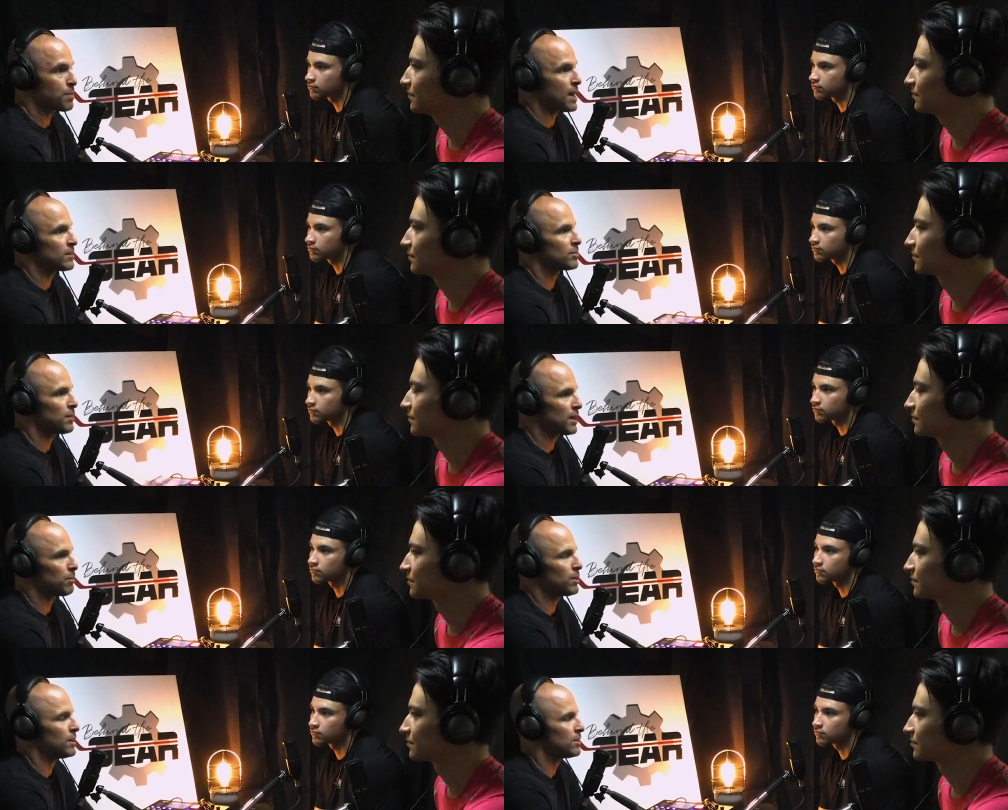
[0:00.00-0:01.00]
Speaker 1: passes, making
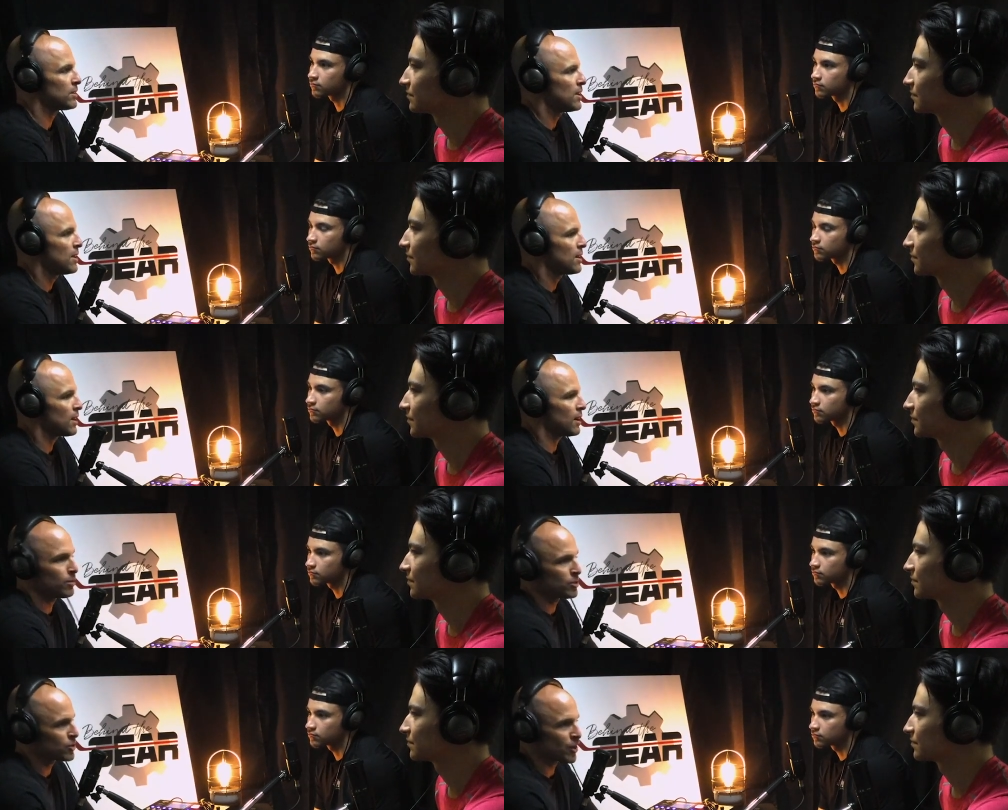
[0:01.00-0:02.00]
plays, uh,
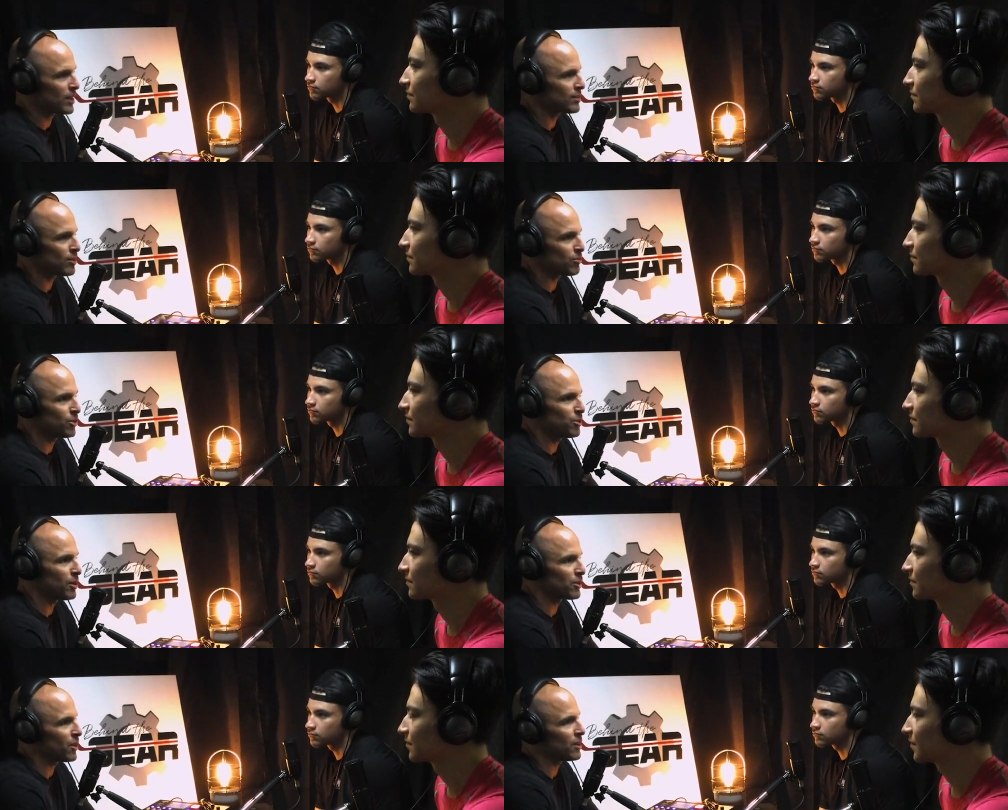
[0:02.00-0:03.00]
which translates really
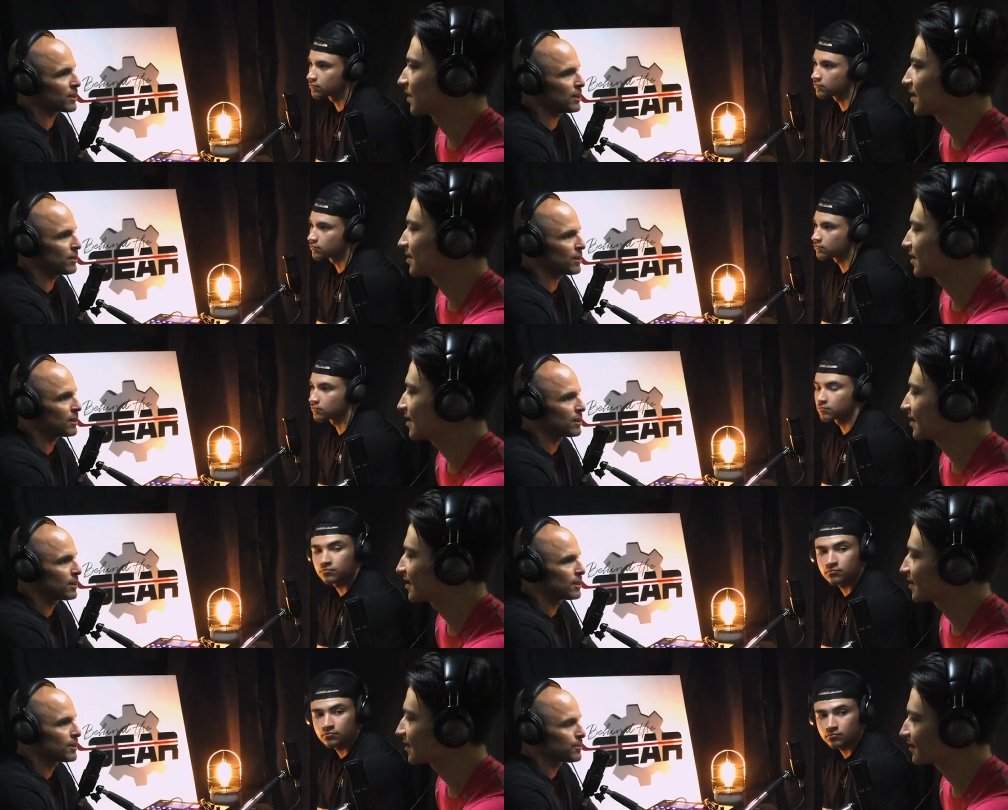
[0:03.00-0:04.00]
well to hockey. Right? I
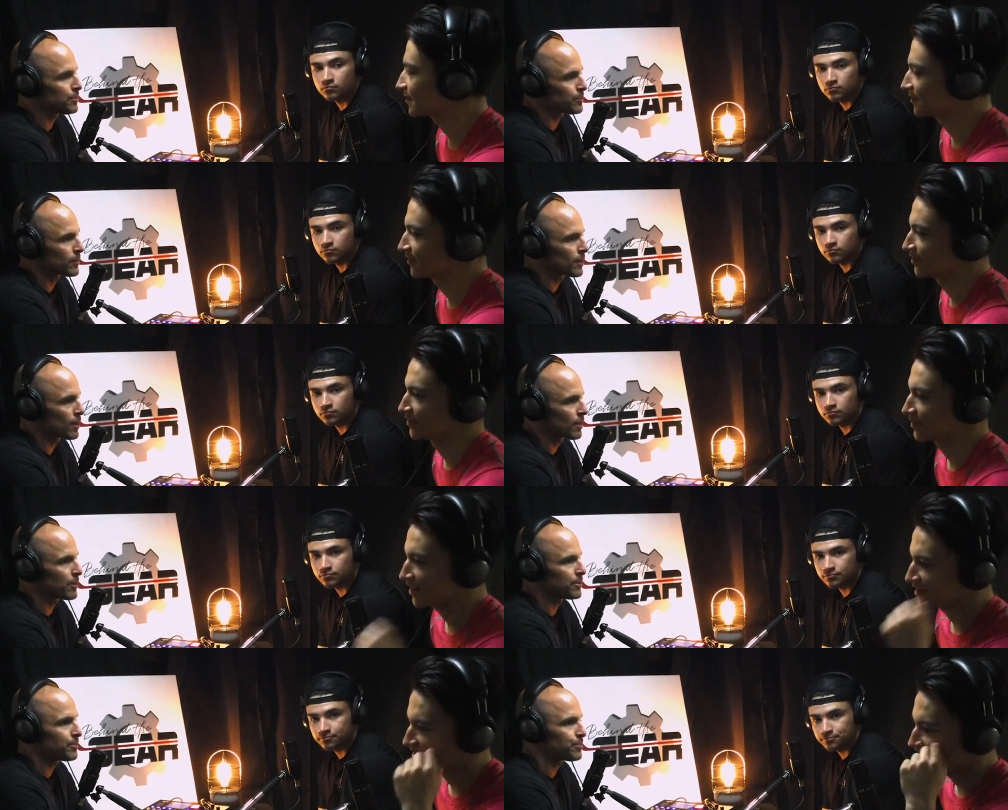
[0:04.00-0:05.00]
think
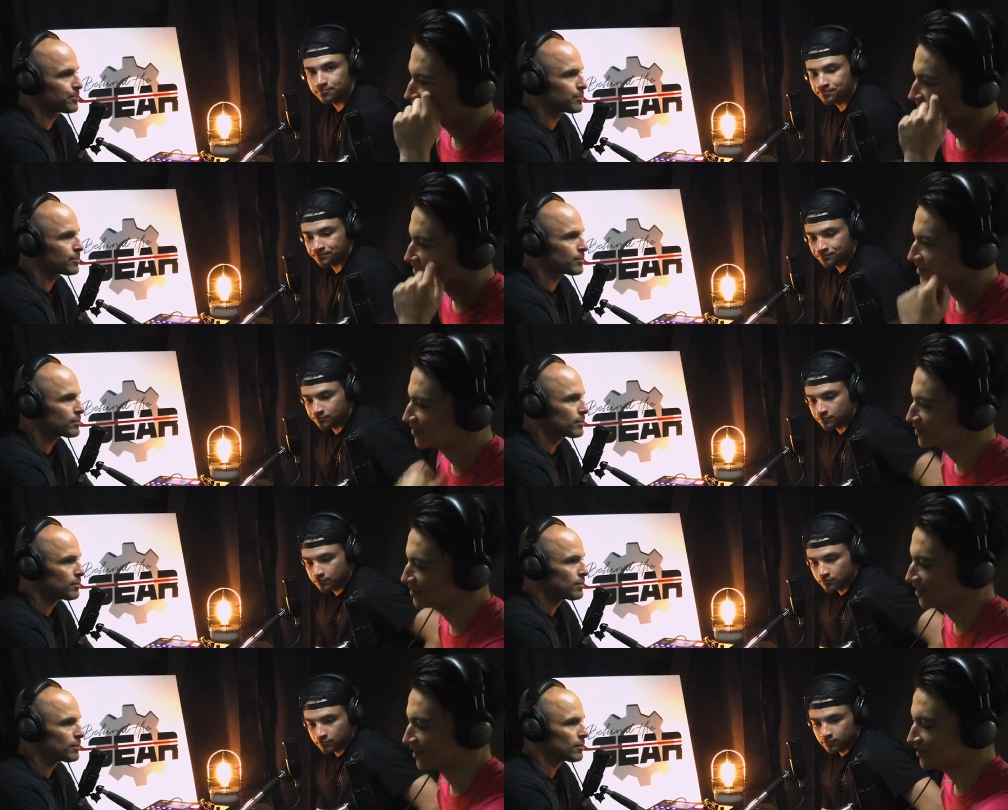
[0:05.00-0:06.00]
Speaker 2: like the guys that are
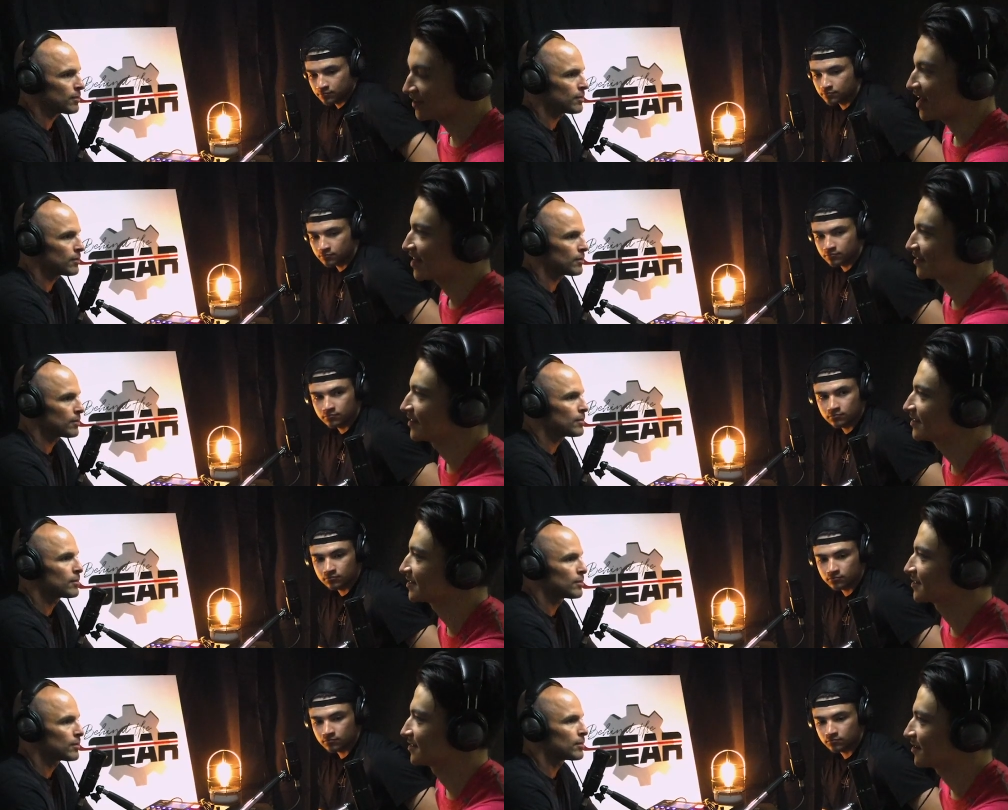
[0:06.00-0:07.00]
like good
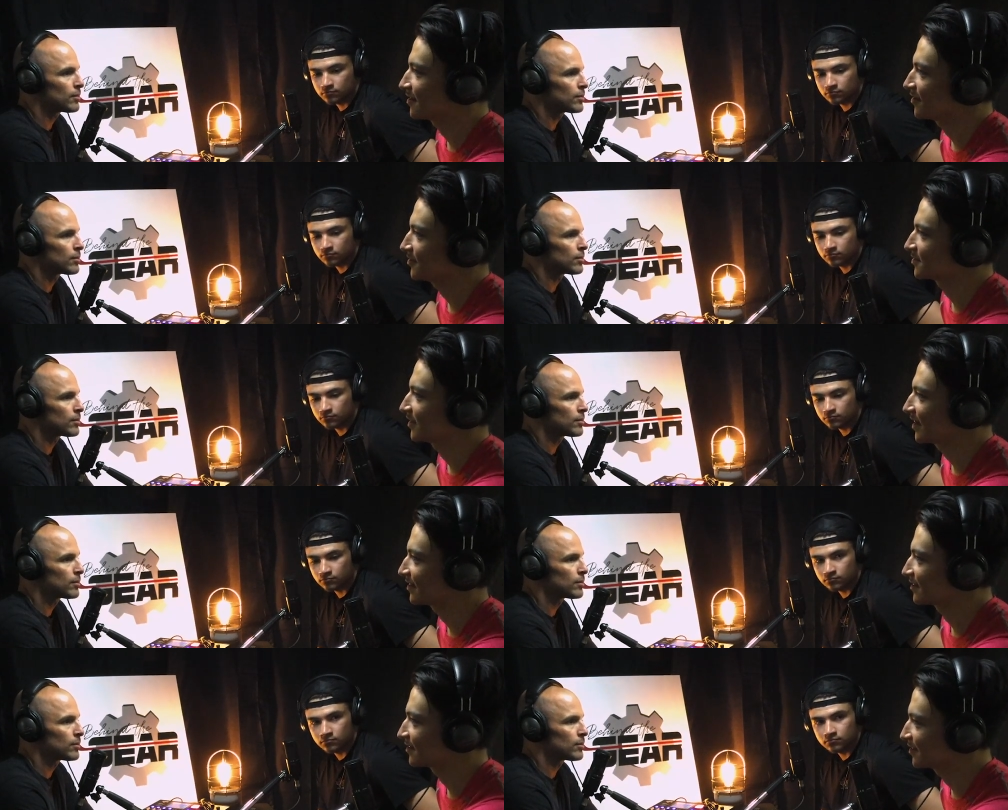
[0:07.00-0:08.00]
athletes are also like
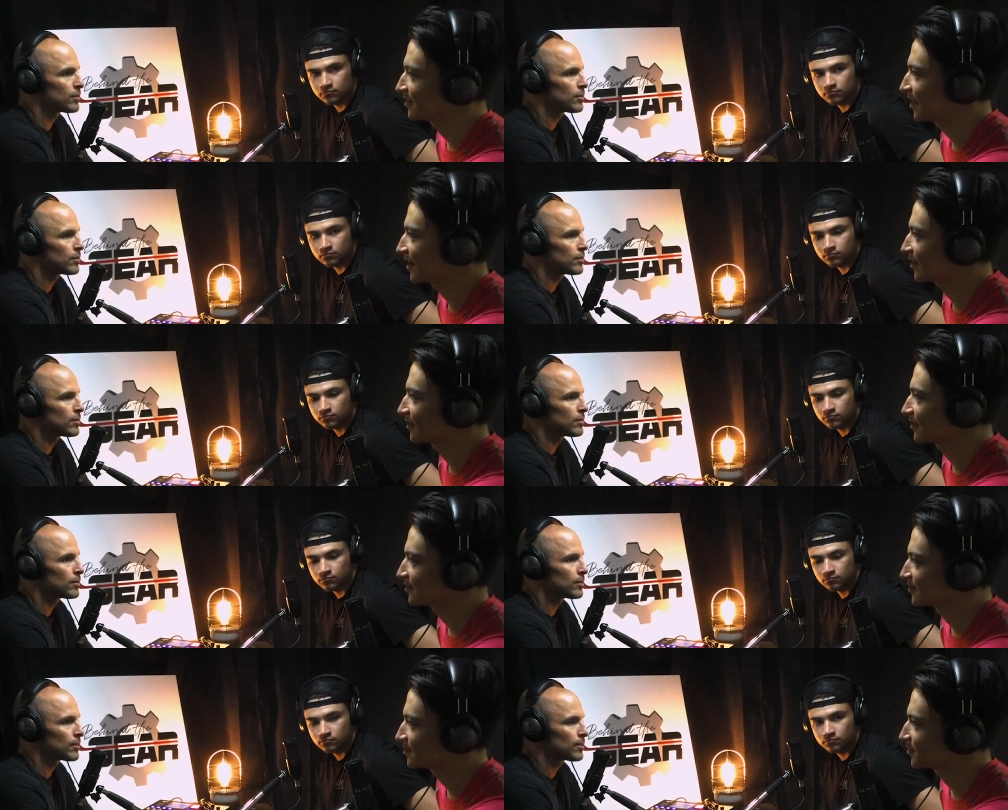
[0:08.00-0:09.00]
good like
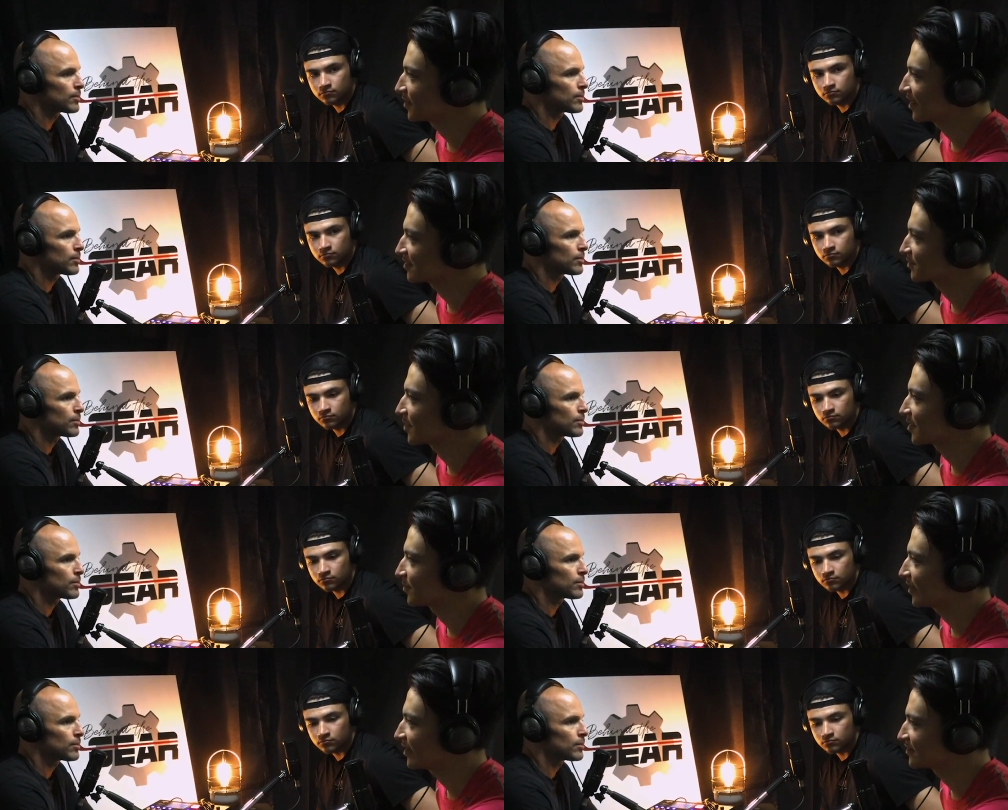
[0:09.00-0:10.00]
sm like smart
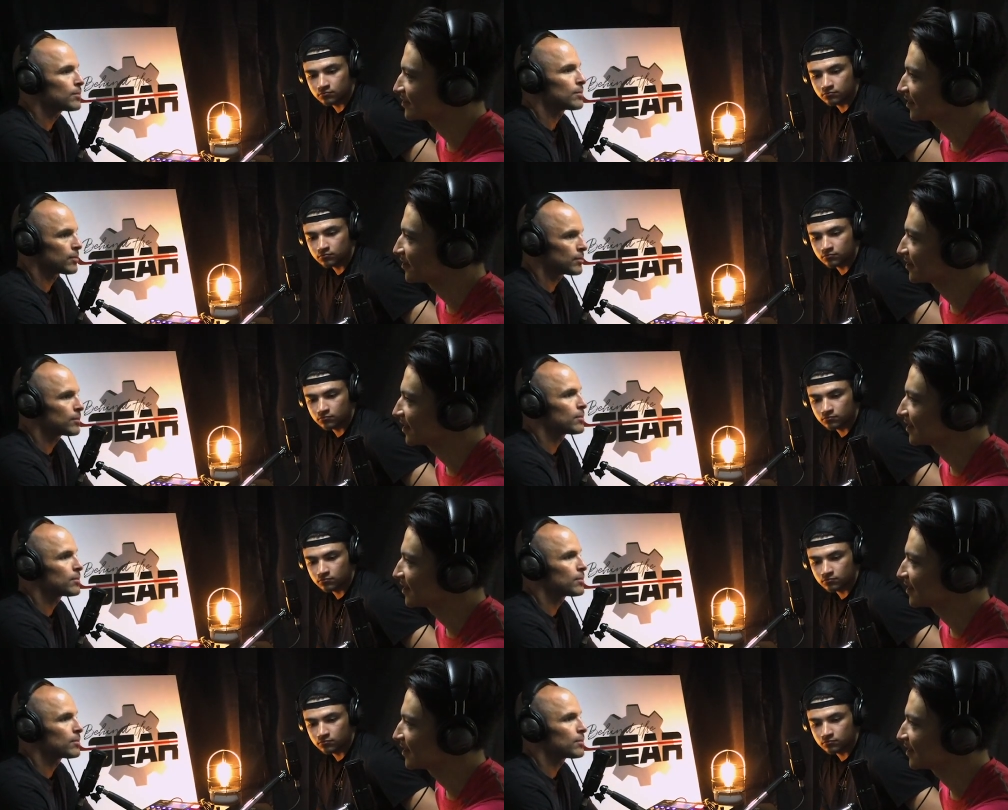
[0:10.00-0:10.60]
players like on the